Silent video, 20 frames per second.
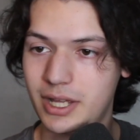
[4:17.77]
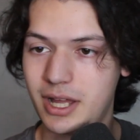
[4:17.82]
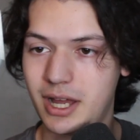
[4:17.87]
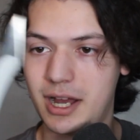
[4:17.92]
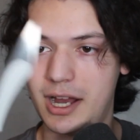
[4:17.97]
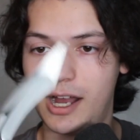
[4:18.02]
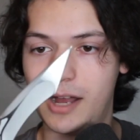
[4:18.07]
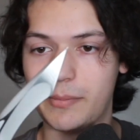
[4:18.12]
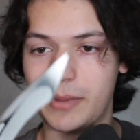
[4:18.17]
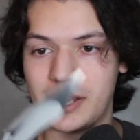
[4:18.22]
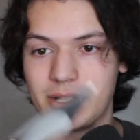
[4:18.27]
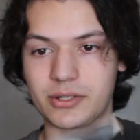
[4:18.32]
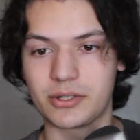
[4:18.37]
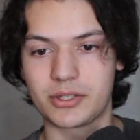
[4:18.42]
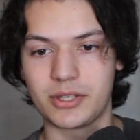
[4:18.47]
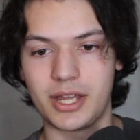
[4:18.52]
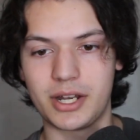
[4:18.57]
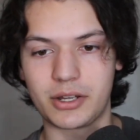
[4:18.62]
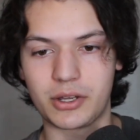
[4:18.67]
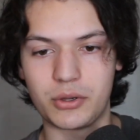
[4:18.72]
And there's a
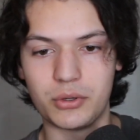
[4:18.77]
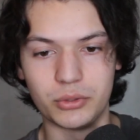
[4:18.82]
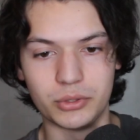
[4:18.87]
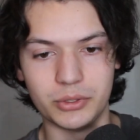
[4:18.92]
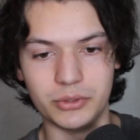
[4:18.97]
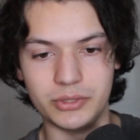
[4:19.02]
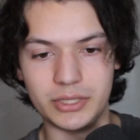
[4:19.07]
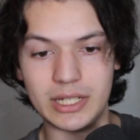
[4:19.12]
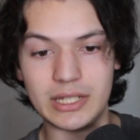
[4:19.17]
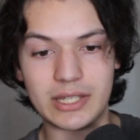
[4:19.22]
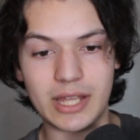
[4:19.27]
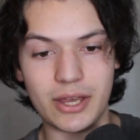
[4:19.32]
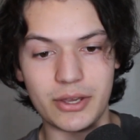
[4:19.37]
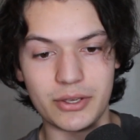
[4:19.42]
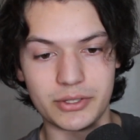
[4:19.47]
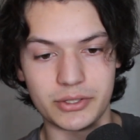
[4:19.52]
lot of cool details.